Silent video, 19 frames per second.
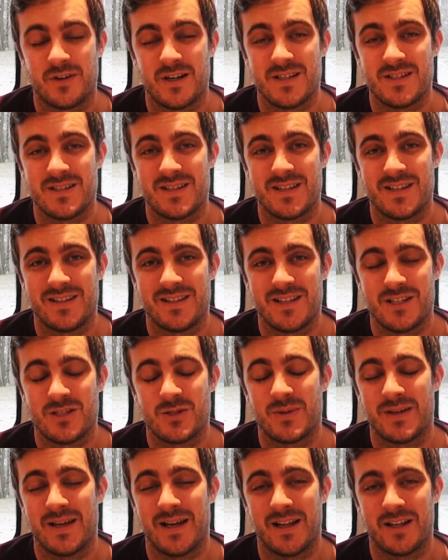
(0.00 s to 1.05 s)
For us, the
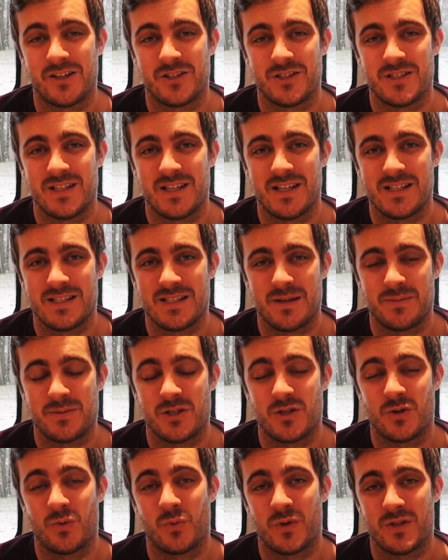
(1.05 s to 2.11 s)
diesel and electricity
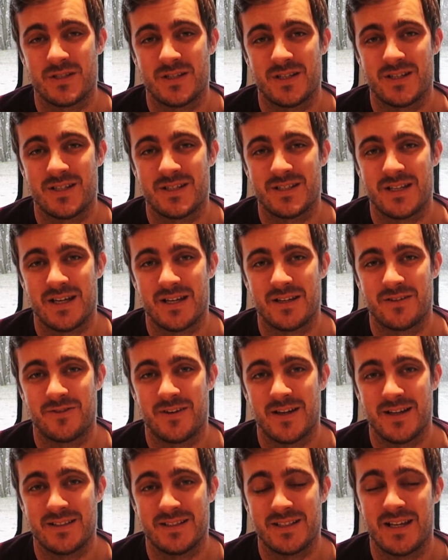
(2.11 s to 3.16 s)
consumption wasn't a deciding
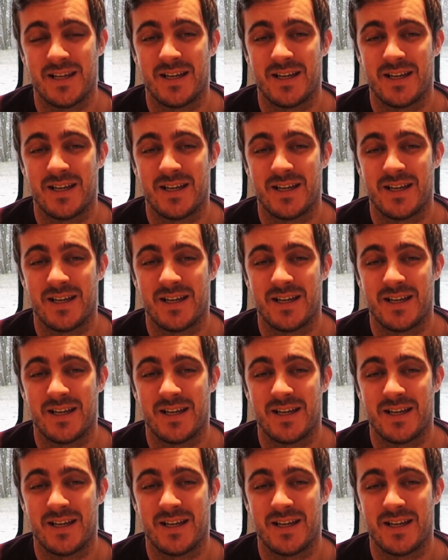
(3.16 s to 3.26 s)
factor,